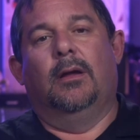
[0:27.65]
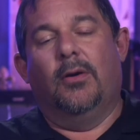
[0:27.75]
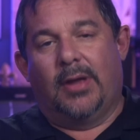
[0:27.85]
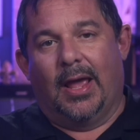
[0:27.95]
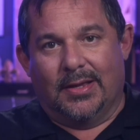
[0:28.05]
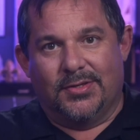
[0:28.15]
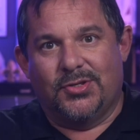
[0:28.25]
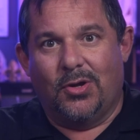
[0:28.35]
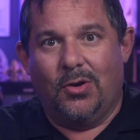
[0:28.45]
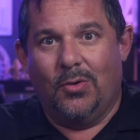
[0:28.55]
Okay,
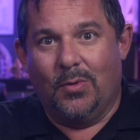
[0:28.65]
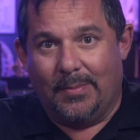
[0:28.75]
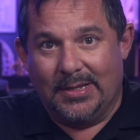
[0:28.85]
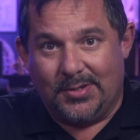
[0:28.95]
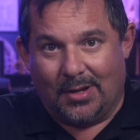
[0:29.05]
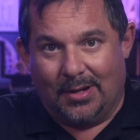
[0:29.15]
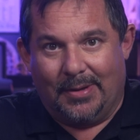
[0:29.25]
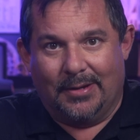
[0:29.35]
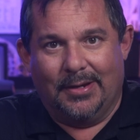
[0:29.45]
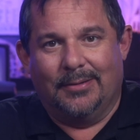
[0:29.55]
so what am I talking
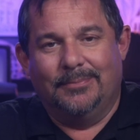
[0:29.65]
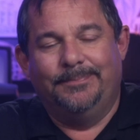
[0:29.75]
about here?